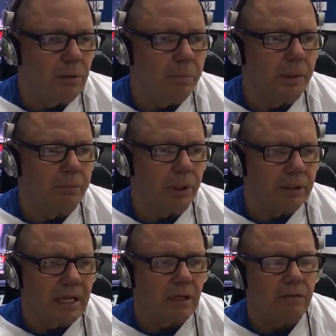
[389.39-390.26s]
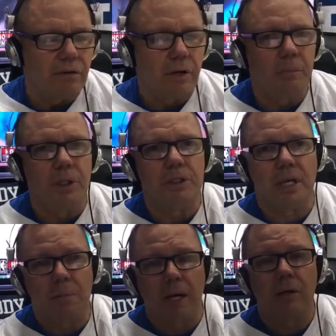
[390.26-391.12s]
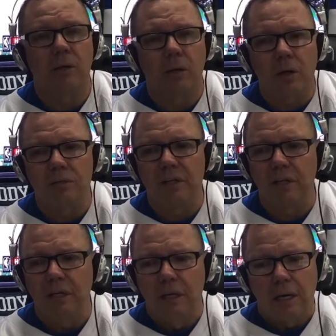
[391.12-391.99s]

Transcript: But thank you very much. Yeah, Michael Irving.